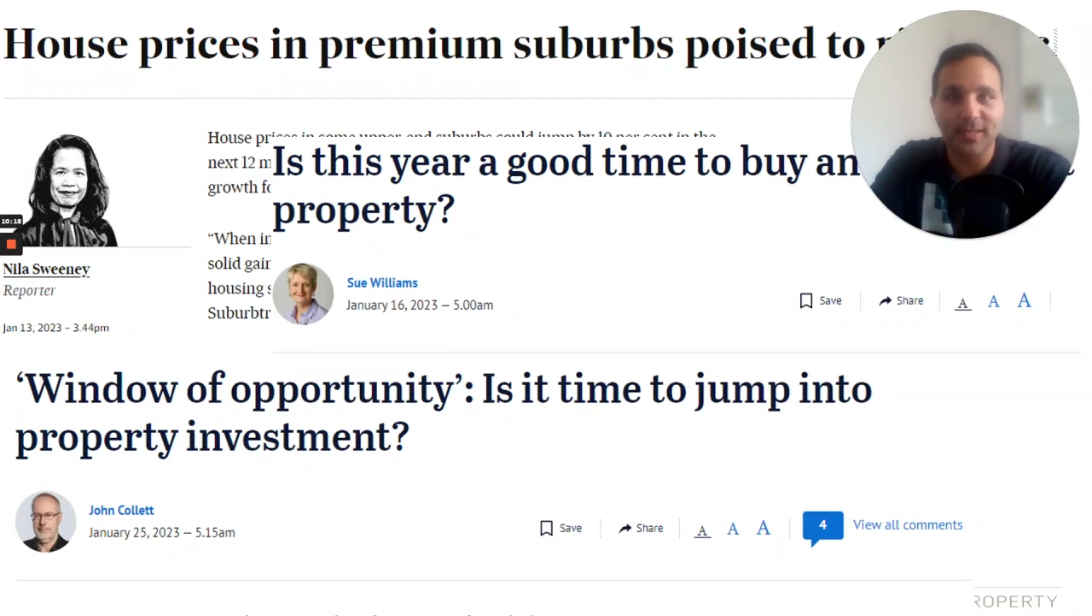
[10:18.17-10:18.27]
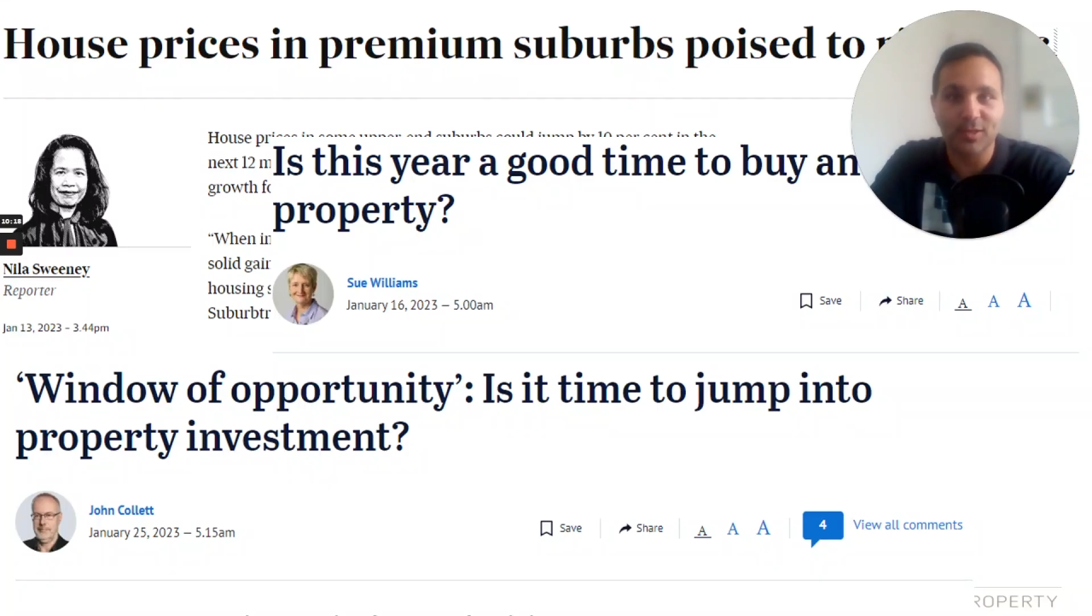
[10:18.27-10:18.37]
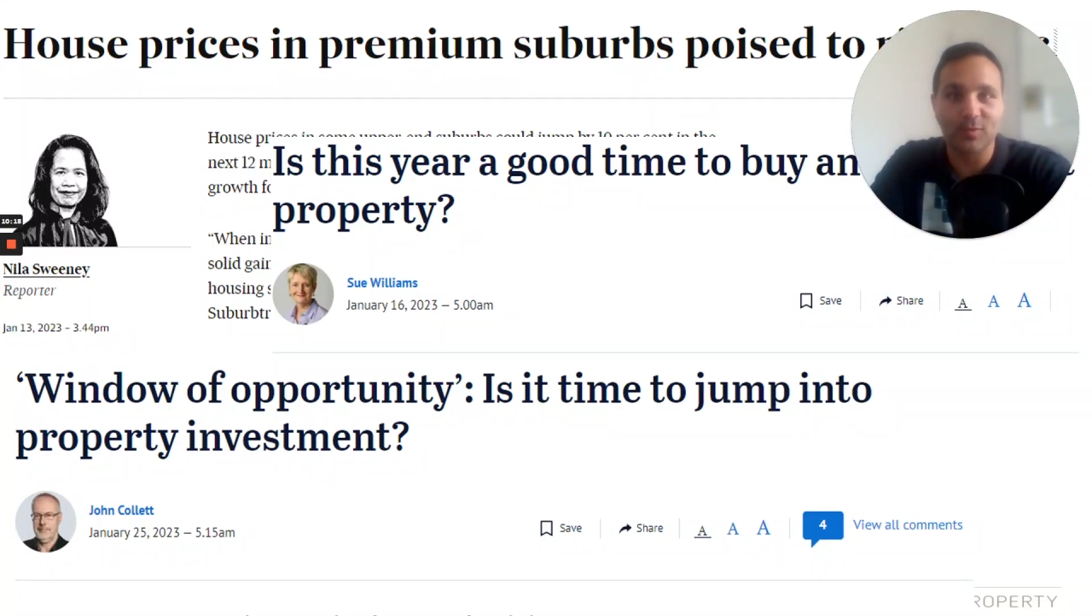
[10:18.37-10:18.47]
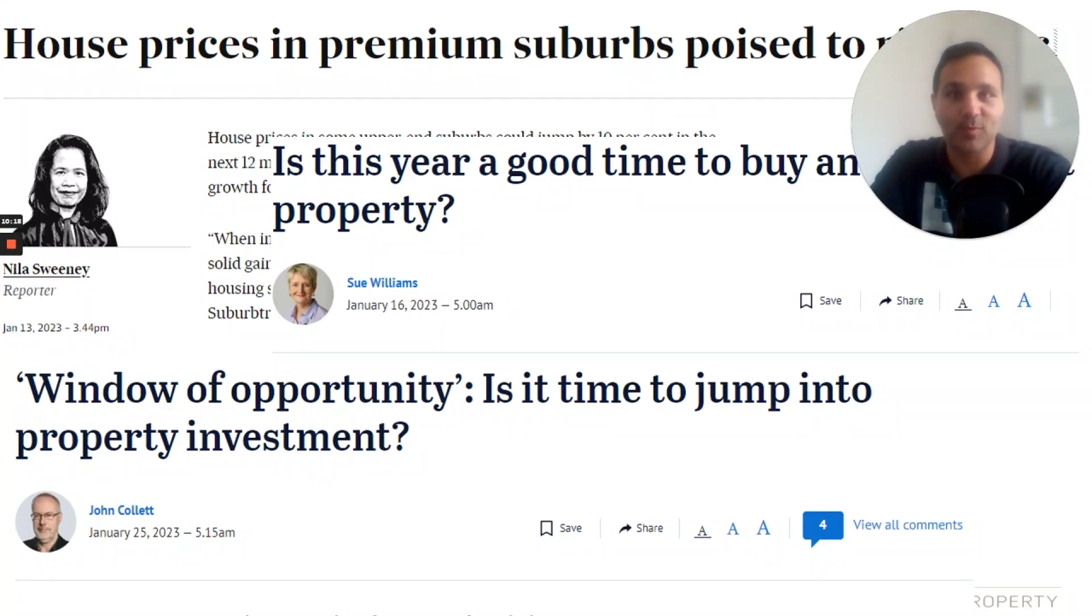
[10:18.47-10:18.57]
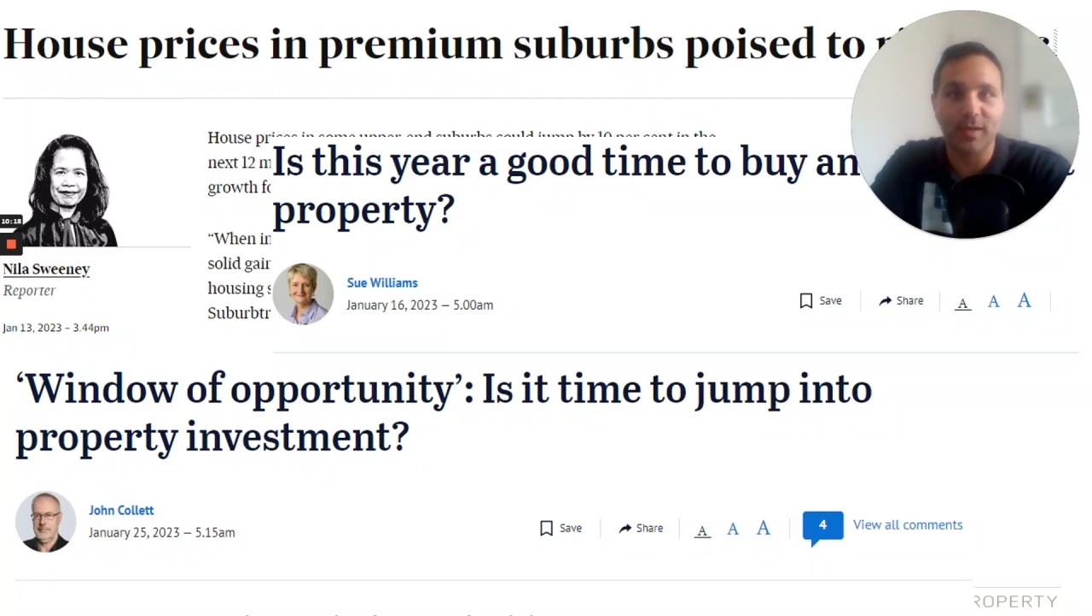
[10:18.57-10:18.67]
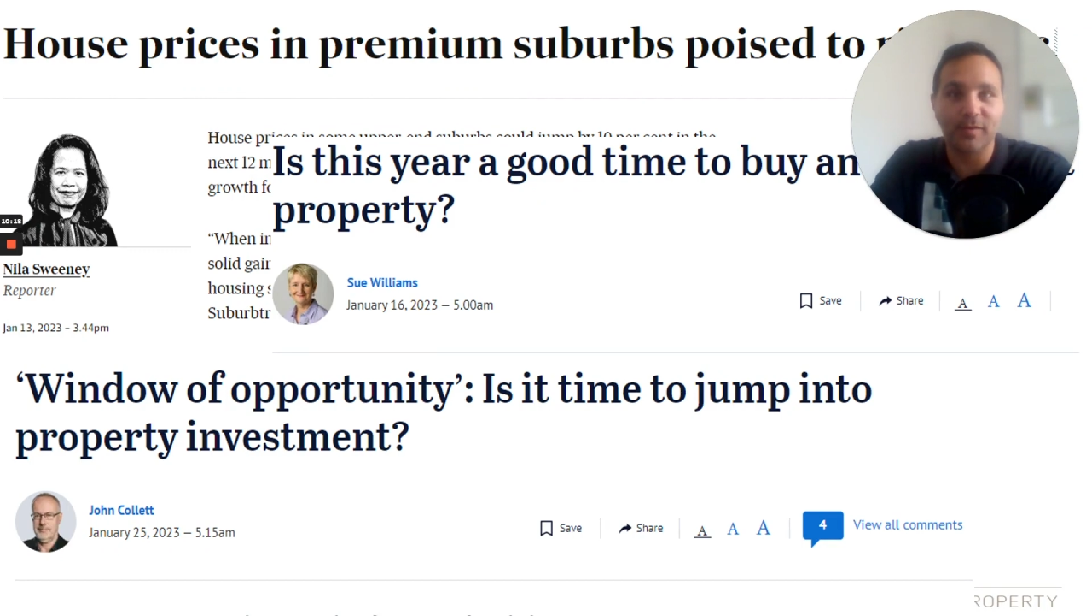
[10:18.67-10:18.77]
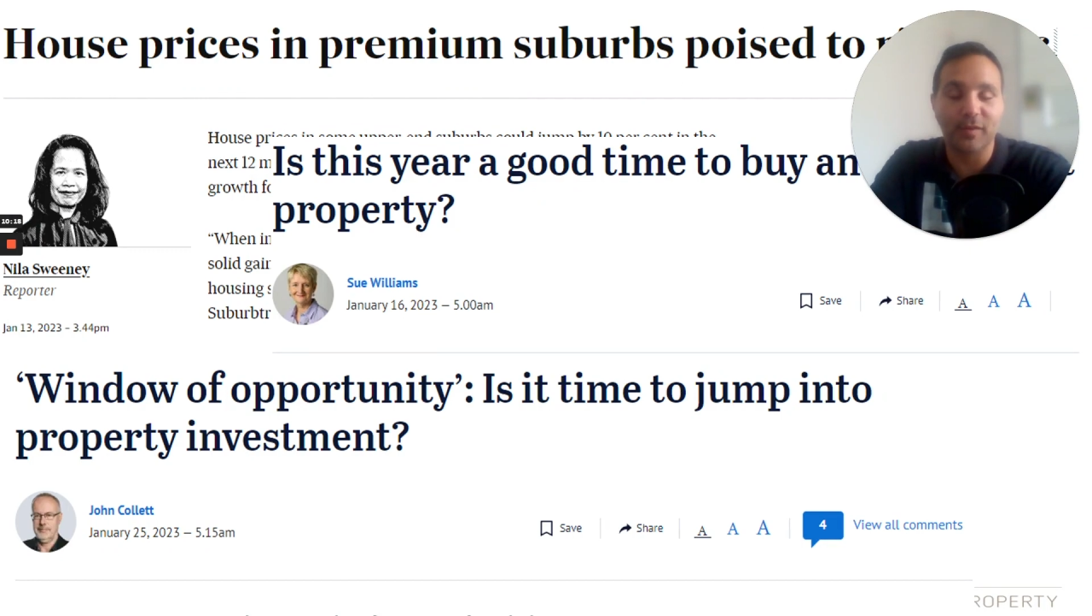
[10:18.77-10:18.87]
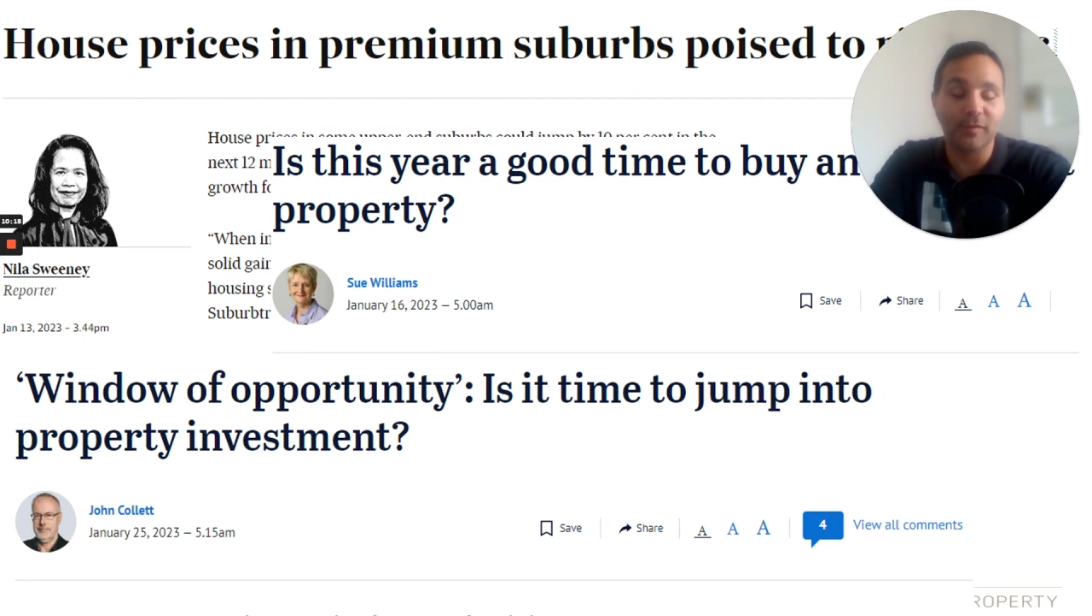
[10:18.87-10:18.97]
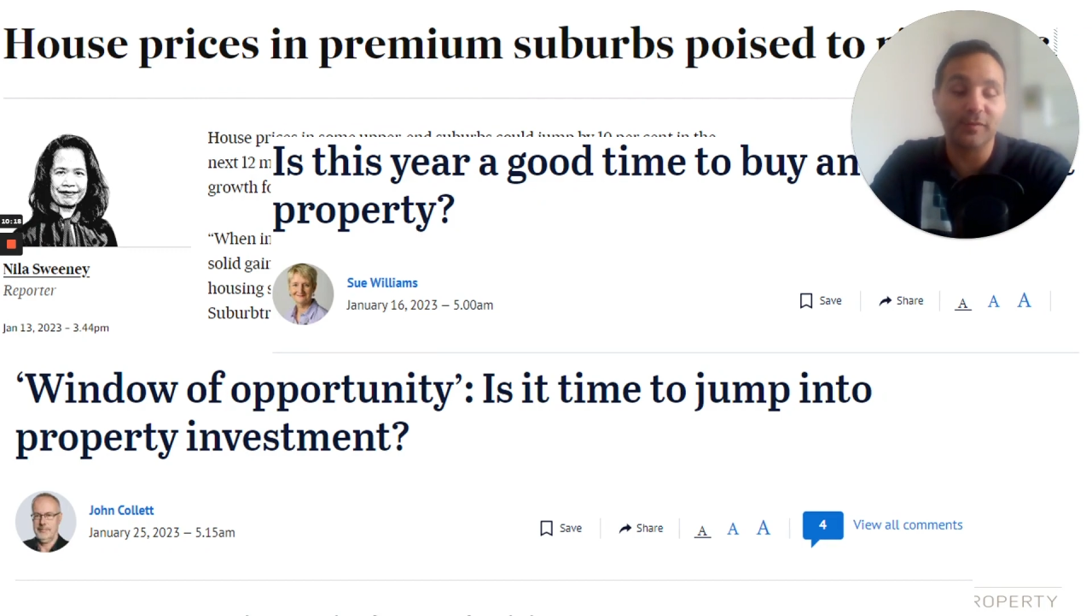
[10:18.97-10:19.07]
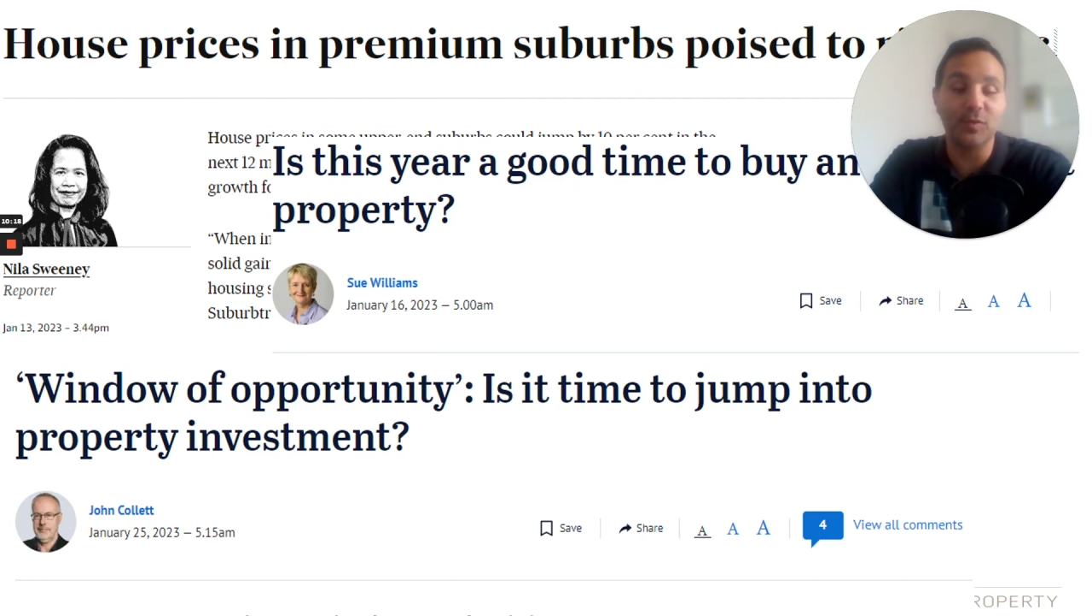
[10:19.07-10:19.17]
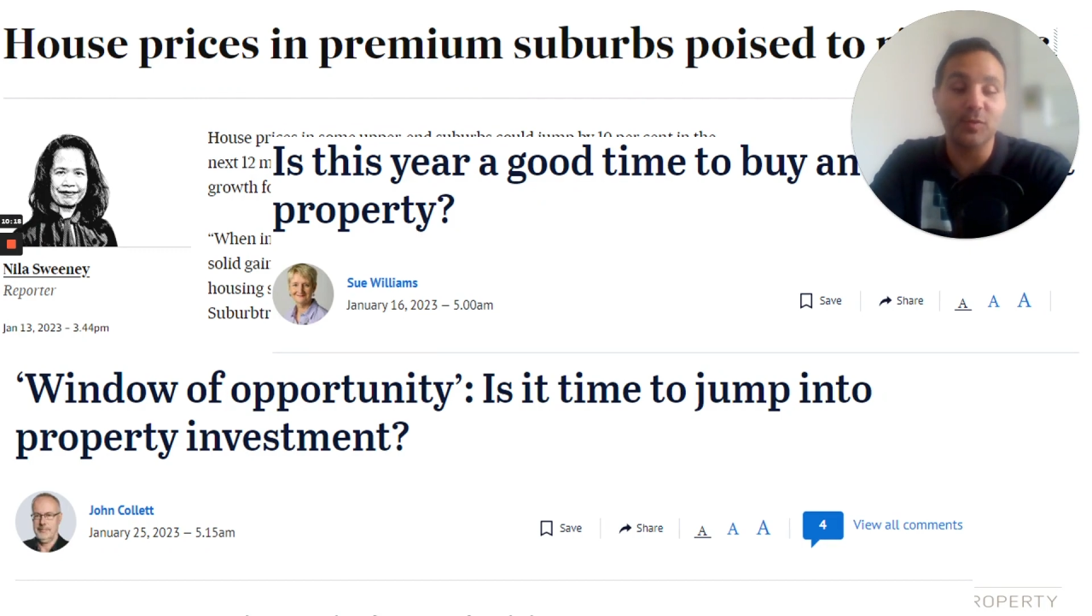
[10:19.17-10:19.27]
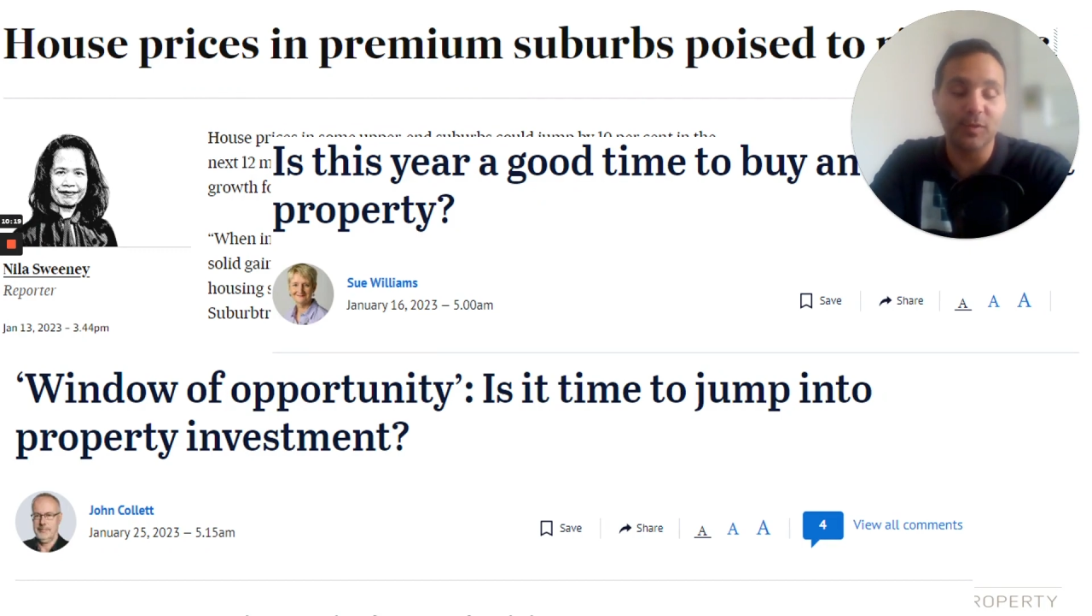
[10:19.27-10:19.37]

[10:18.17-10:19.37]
That just one of a few